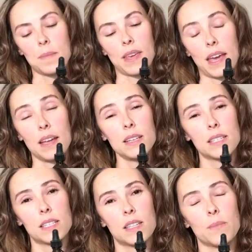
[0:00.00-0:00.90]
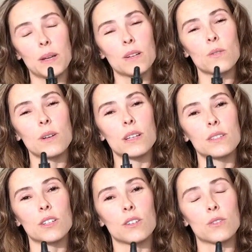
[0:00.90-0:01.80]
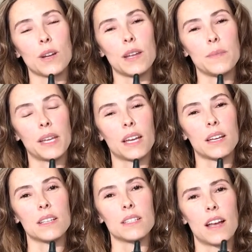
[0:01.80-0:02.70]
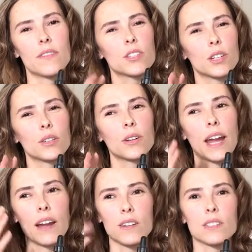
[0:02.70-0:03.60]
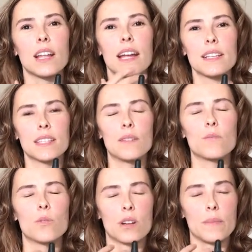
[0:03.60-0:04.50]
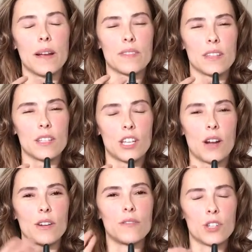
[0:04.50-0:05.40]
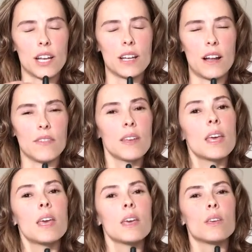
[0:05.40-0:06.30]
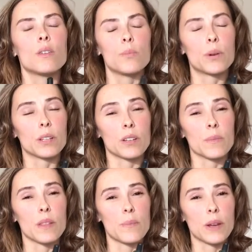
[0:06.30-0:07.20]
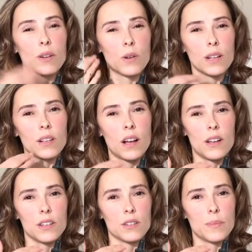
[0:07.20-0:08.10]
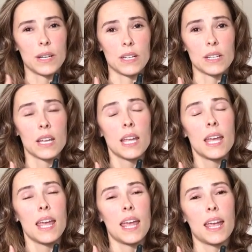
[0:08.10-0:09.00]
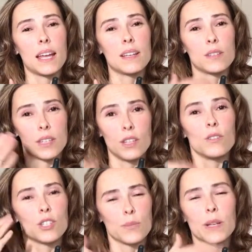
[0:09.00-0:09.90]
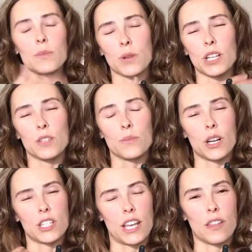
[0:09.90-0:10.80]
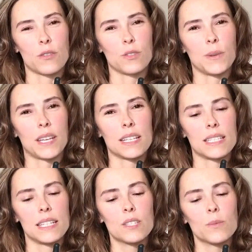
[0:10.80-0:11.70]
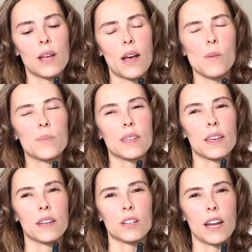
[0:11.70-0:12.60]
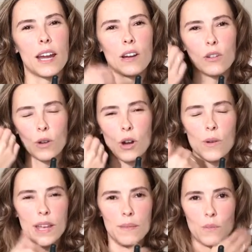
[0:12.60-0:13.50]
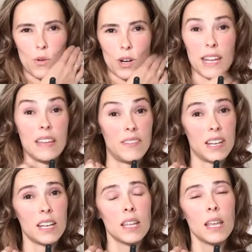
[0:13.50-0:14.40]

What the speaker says: get. The beard oils are great because after your hair is nice and warm after the shower, you've dried it off, you put a little bit of the beard oil on your beard and use your beard brush and brush that through, because this will help your hair grow in more even,